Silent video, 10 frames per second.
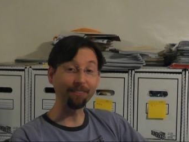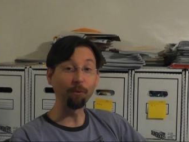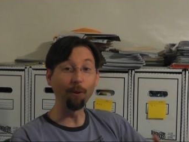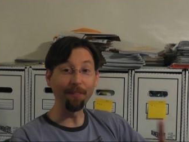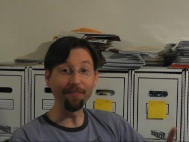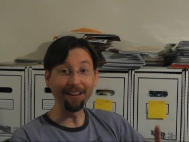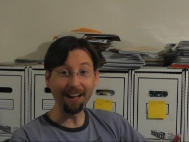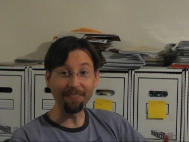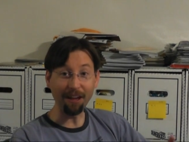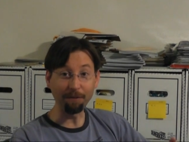The one thing
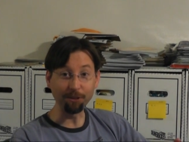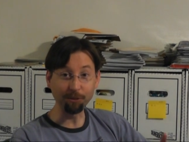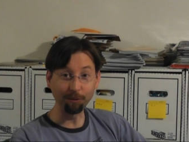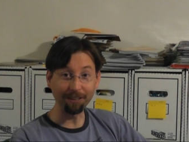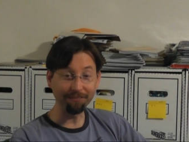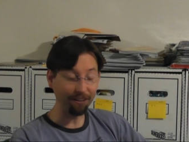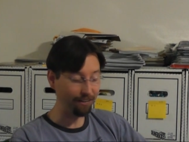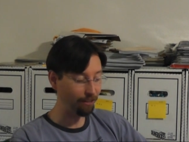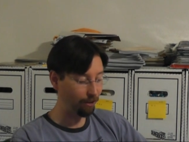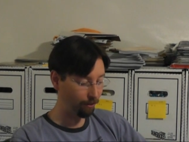I thought was really
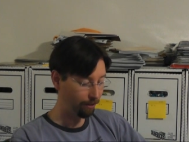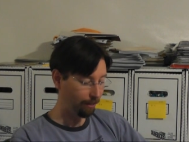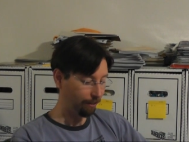funny though,